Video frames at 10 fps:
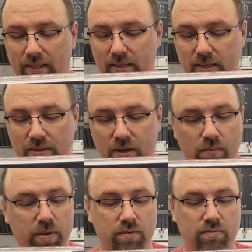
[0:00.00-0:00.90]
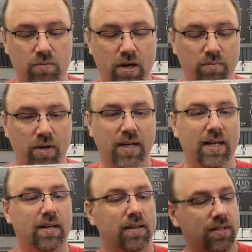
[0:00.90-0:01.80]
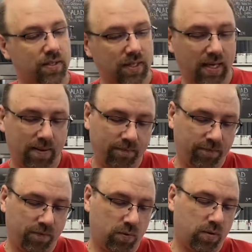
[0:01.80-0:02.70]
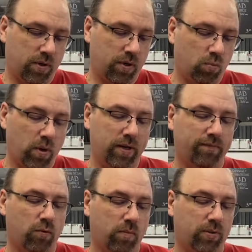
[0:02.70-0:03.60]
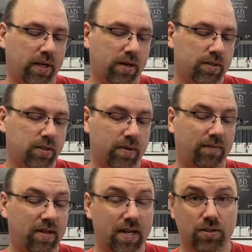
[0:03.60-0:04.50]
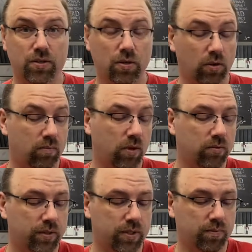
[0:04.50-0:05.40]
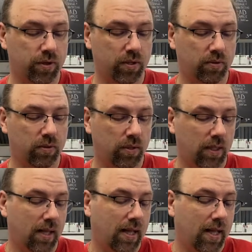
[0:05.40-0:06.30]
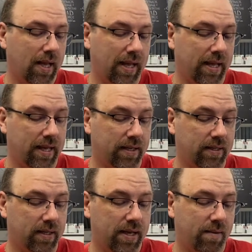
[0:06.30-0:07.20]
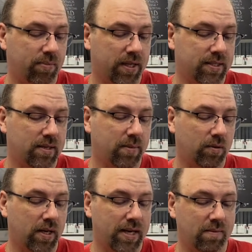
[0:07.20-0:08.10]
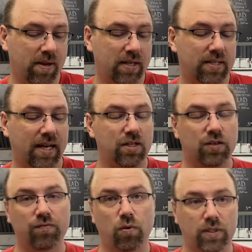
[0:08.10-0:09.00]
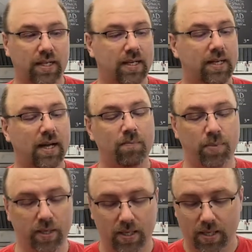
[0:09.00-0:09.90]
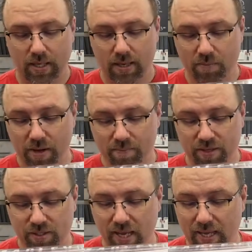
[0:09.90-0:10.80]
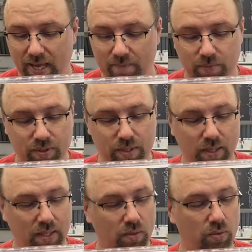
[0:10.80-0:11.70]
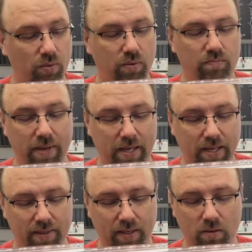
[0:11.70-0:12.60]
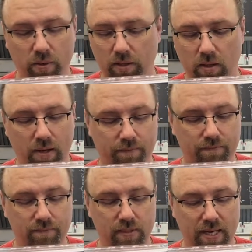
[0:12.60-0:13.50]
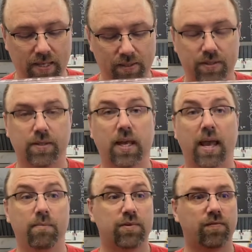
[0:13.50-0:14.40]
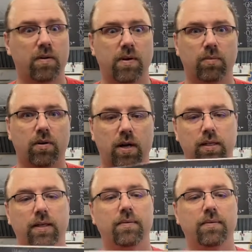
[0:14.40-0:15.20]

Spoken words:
I thought we'd try to bring it in. This is a game for 1 to 4 players, so it even has a solo mode, which is pretty cool. And yeah, plays in about 90 minutes, ages 14 and up, by Bezier Games, who make, I think, quite a lot of Ted's games, if I remember correctly.